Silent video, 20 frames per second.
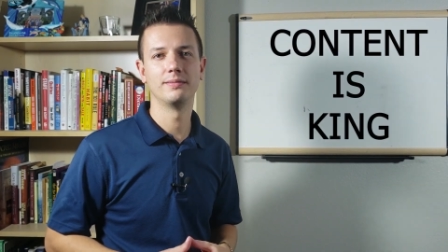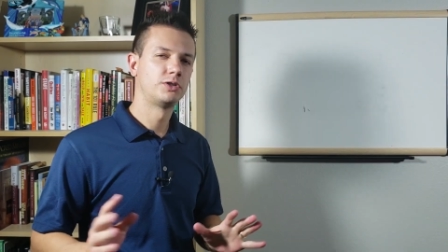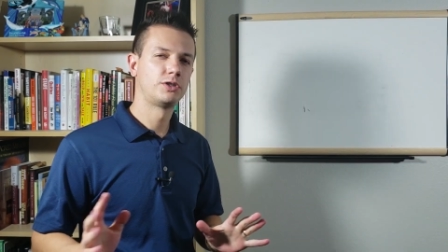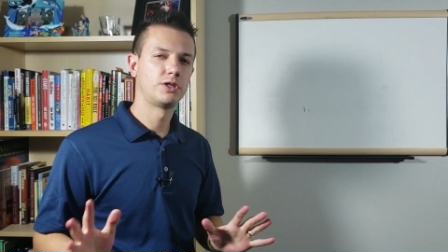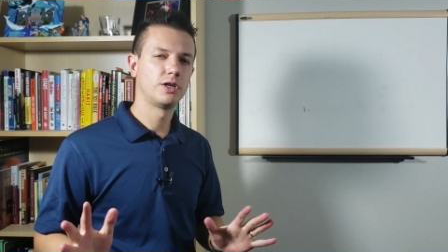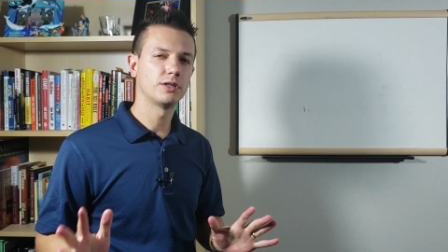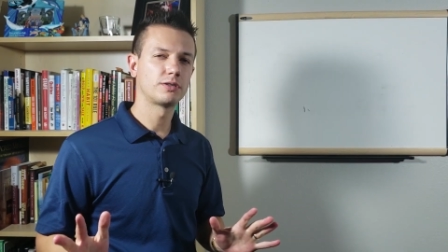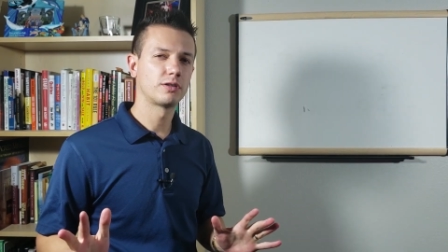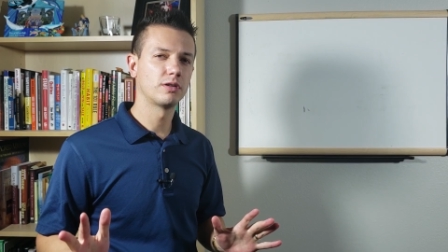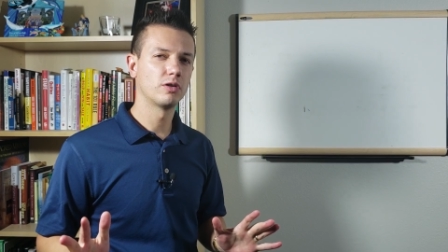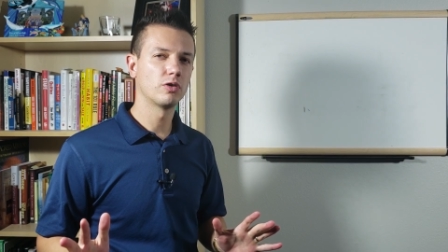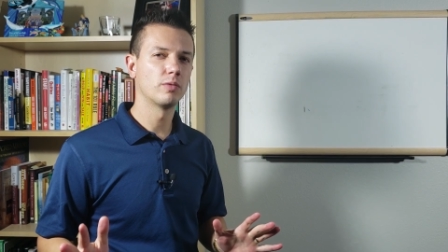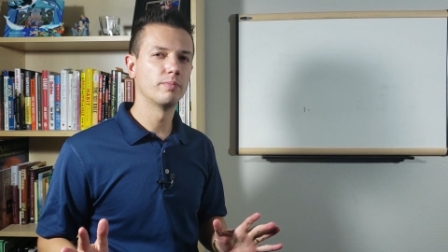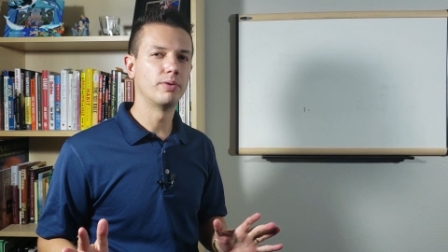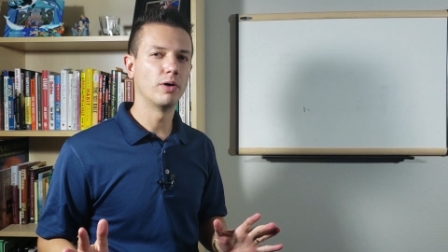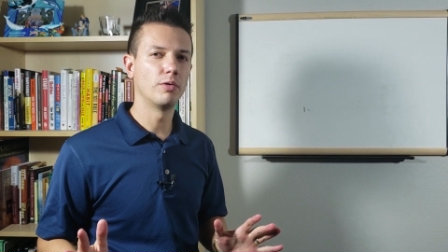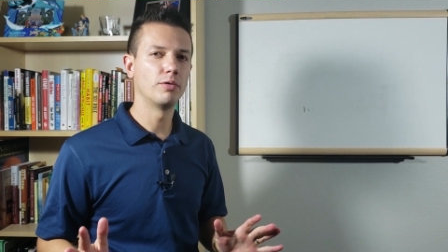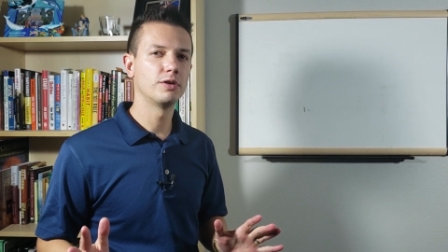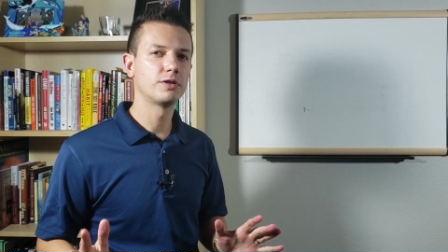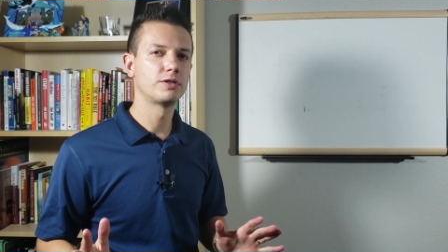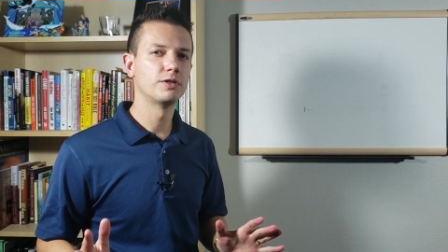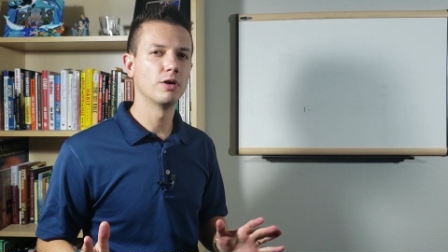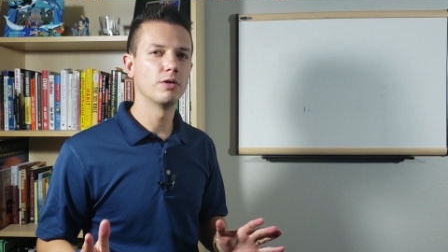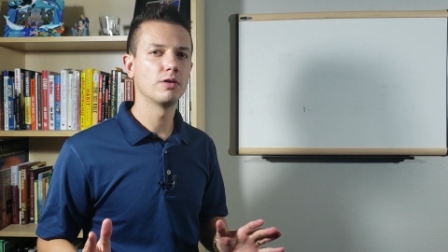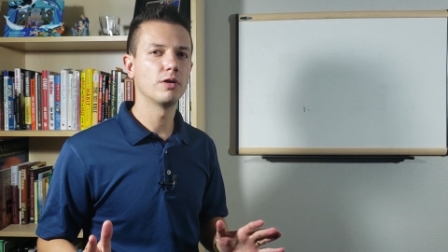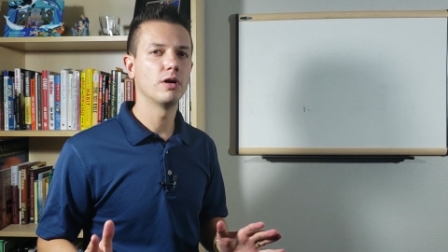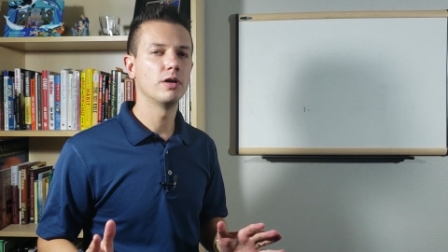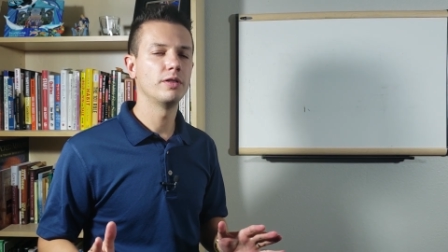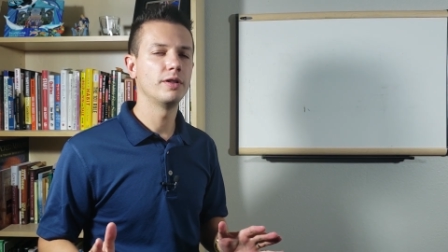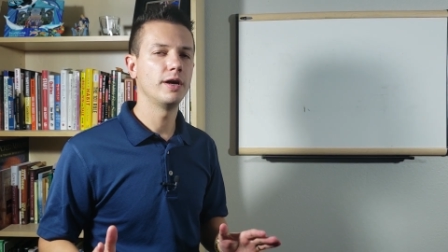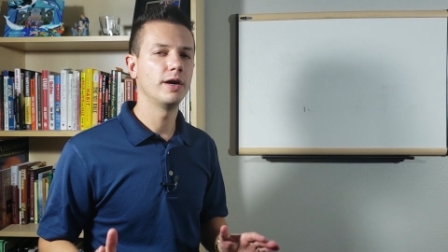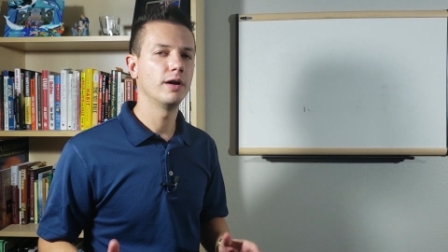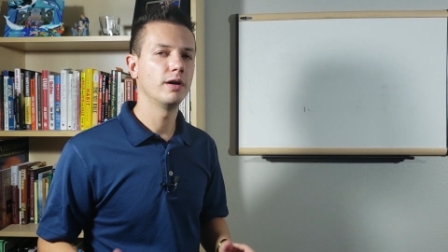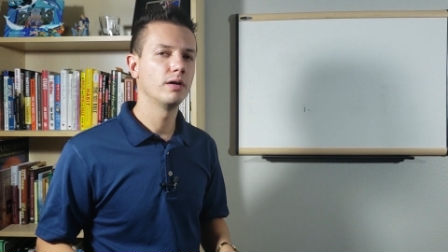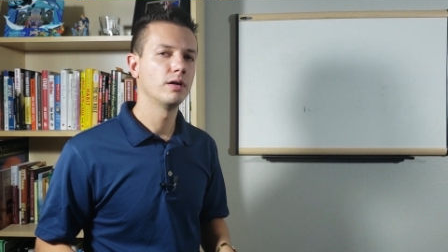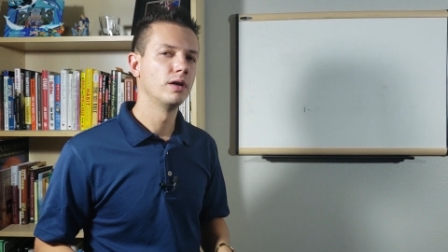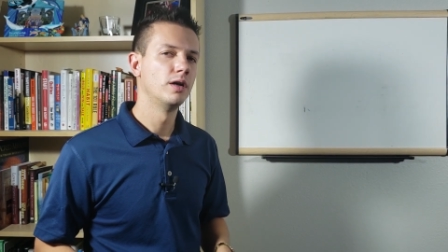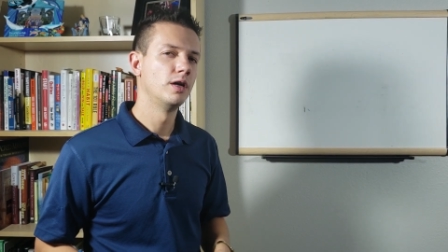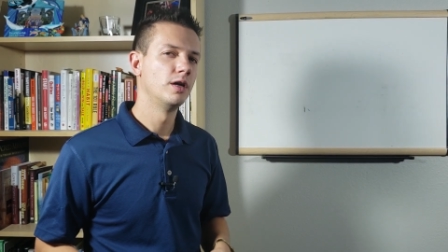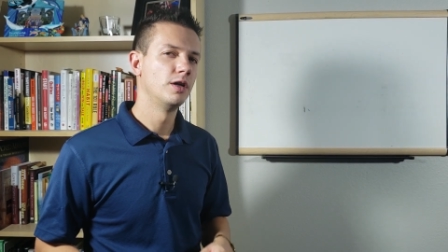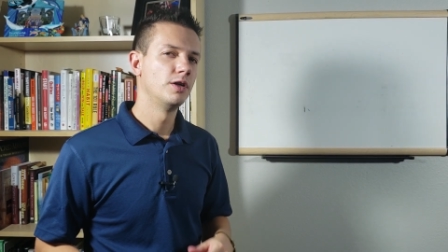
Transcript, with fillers: Just a little bonus note on there.